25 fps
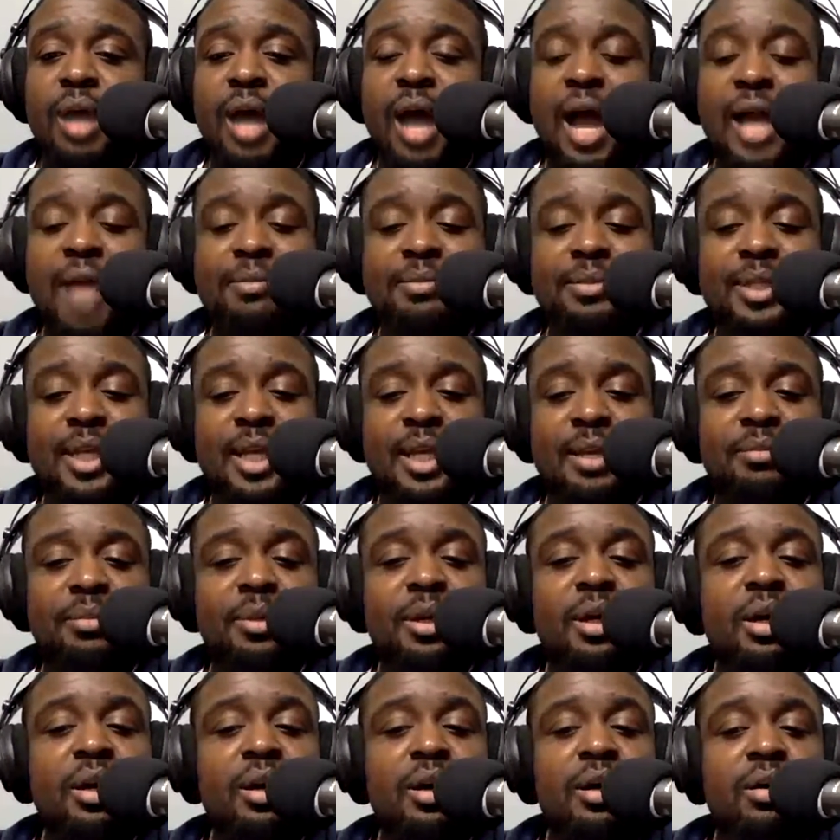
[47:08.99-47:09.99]
hype
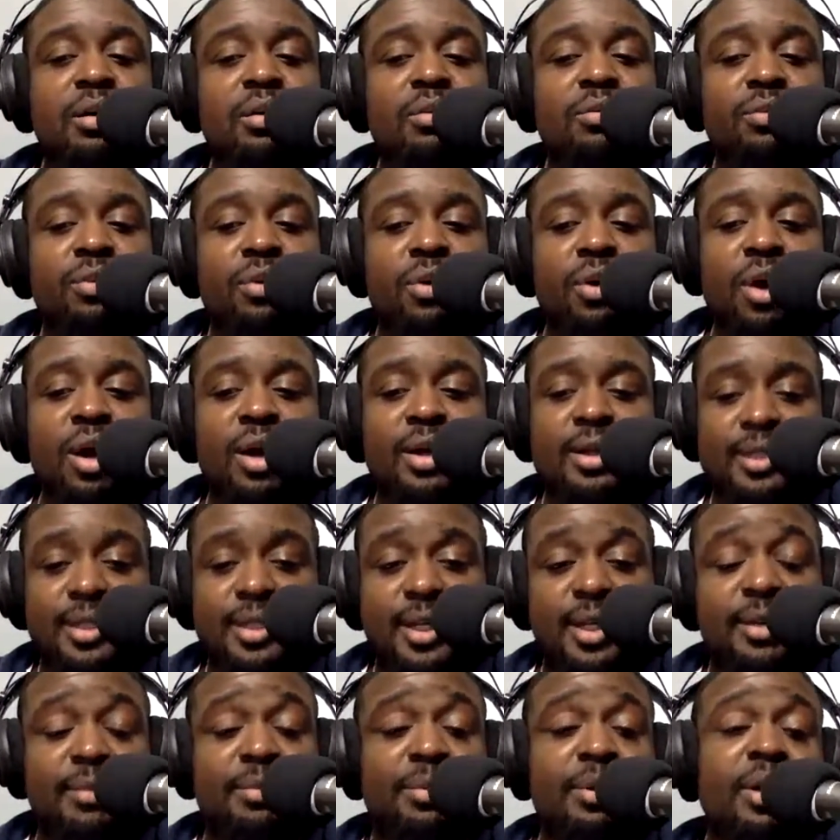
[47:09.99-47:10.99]
tape for our
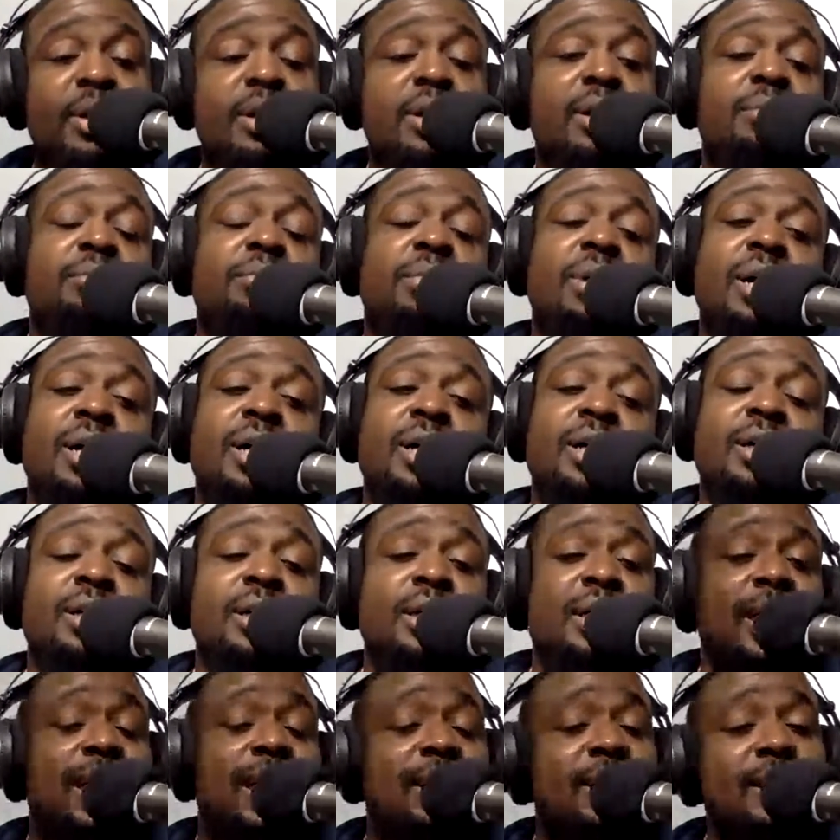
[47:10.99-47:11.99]
team. But
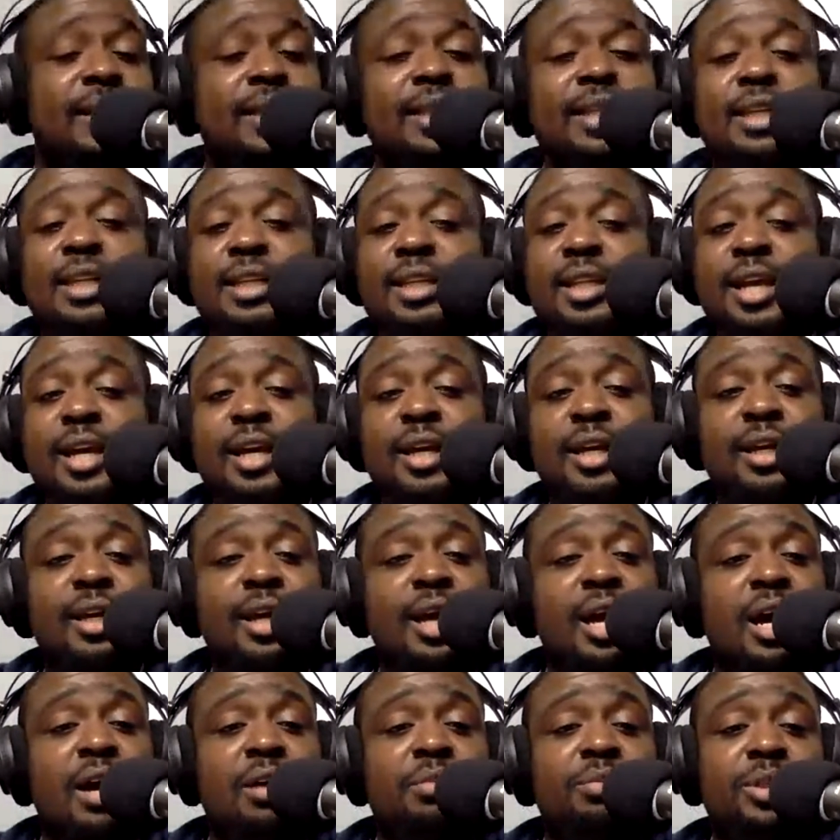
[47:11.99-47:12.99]
at the end of the day,
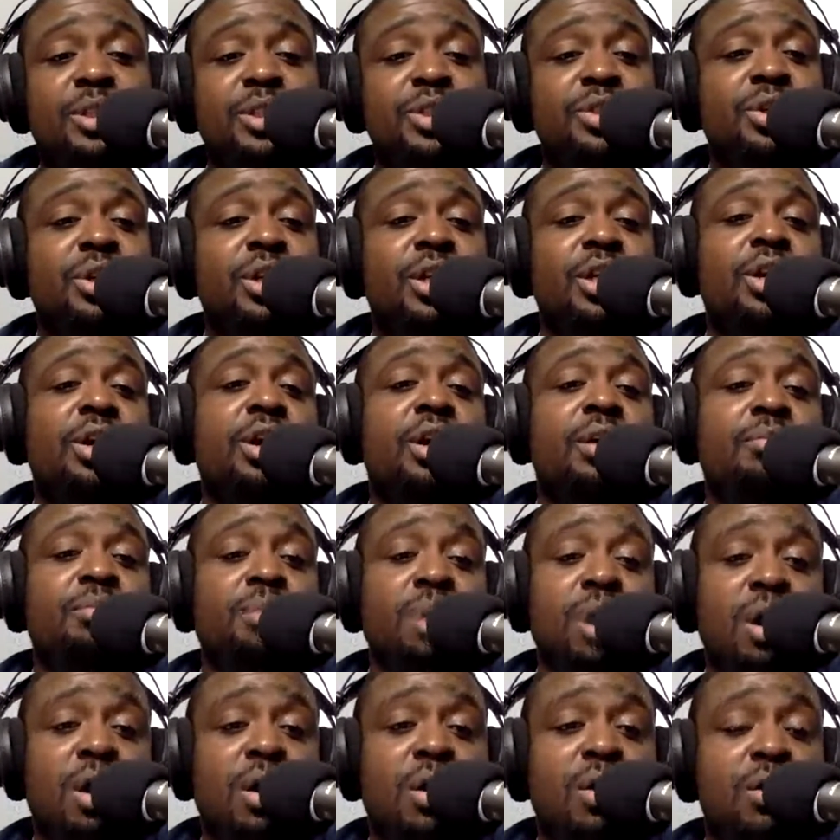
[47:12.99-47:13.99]
I'll be joining y'all
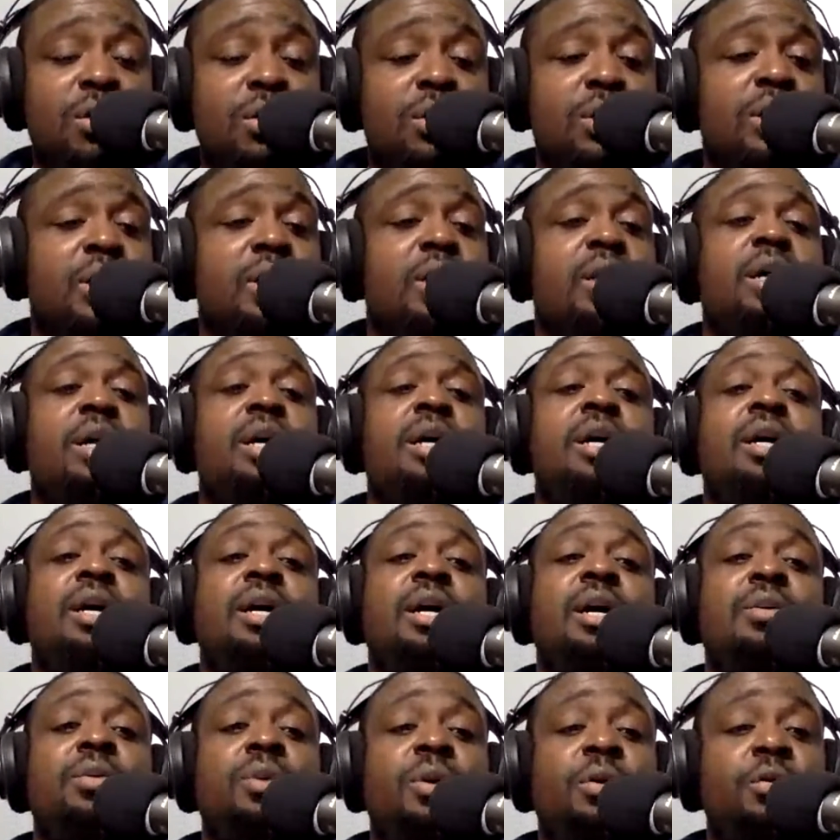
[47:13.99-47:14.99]
tomorrow,
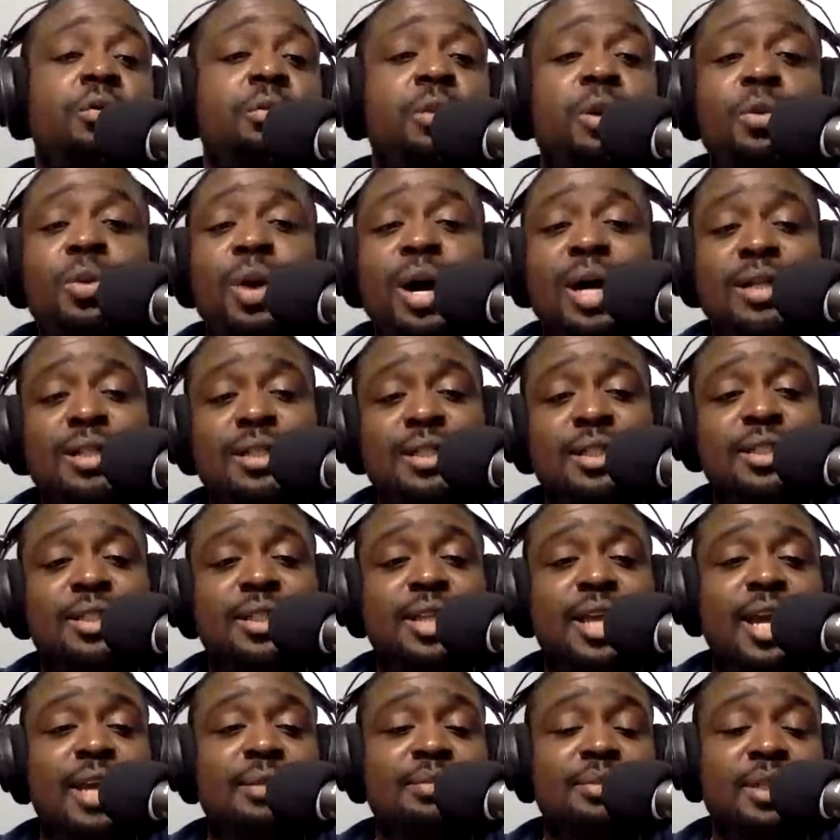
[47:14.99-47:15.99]
and we will be watching
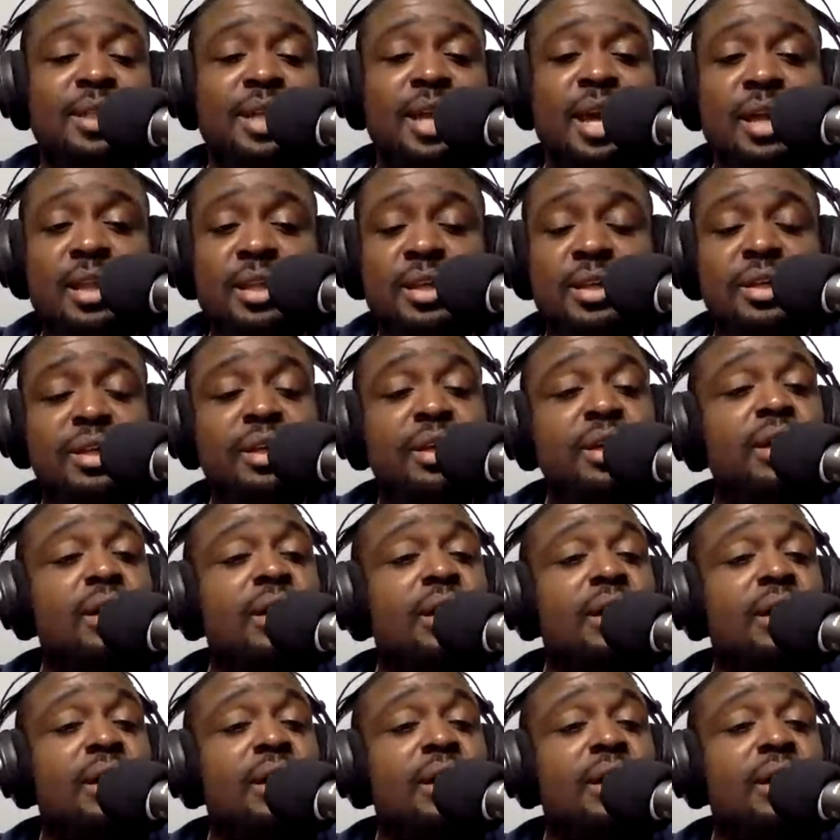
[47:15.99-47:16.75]
these games together